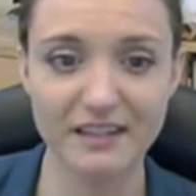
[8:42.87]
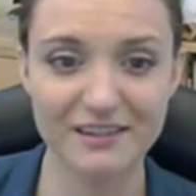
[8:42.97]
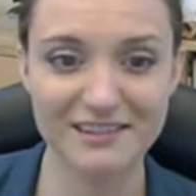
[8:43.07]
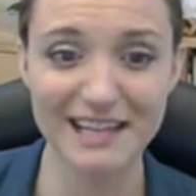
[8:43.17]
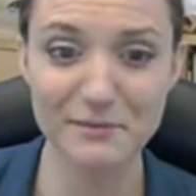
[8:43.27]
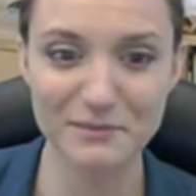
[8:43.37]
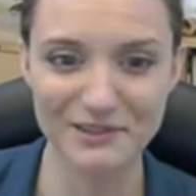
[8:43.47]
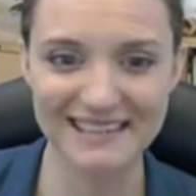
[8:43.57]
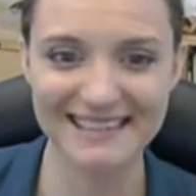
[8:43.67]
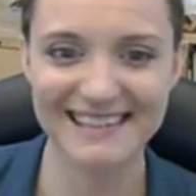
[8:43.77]
slime
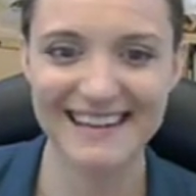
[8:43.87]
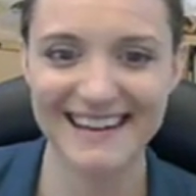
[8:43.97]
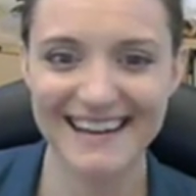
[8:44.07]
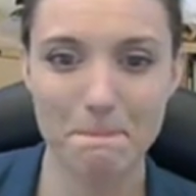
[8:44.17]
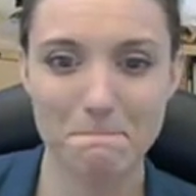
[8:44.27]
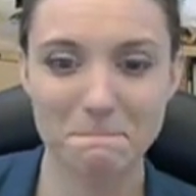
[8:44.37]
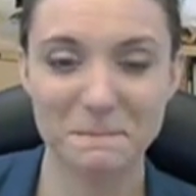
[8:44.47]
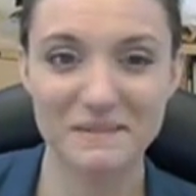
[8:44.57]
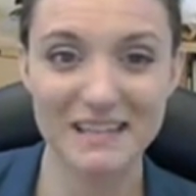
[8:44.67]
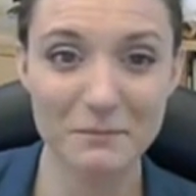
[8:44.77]
molds
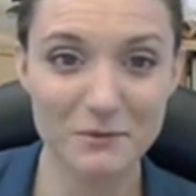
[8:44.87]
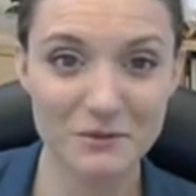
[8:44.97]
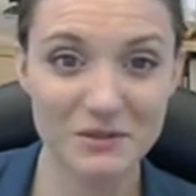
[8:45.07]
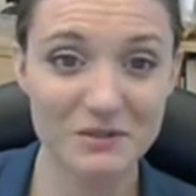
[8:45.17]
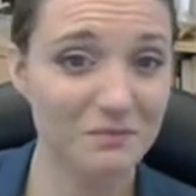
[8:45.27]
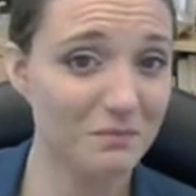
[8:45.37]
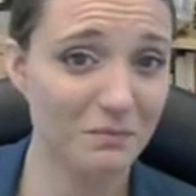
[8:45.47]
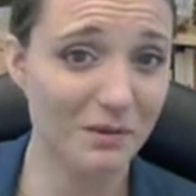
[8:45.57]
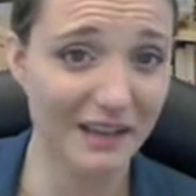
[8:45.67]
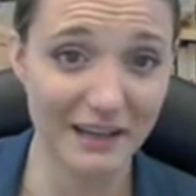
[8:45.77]
slime molds
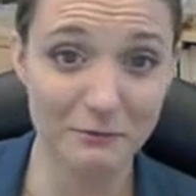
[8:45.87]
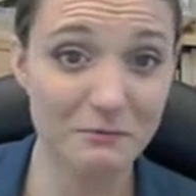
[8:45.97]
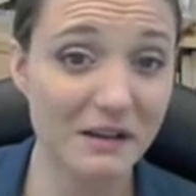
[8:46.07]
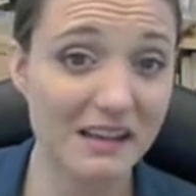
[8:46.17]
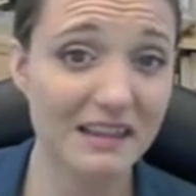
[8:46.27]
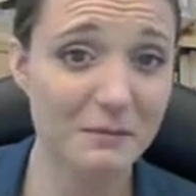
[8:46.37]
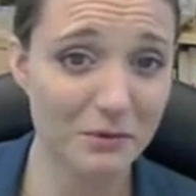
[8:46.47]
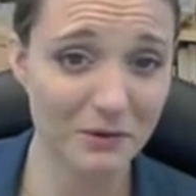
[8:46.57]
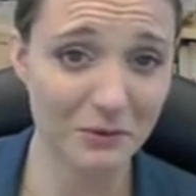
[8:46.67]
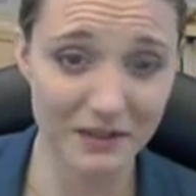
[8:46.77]
play a really
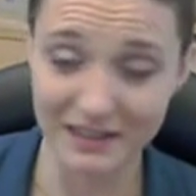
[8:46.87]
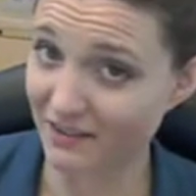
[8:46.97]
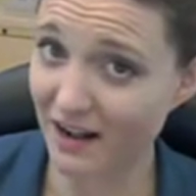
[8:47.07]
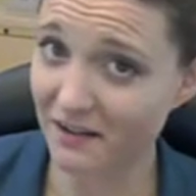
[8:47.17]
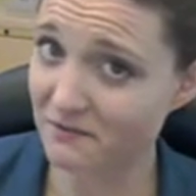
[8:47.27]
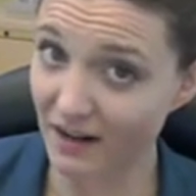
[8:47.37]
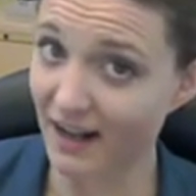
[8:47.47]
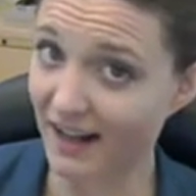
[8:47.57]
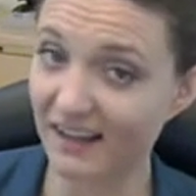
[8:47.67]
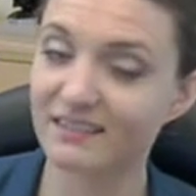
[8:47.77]
important role. They're not fungi,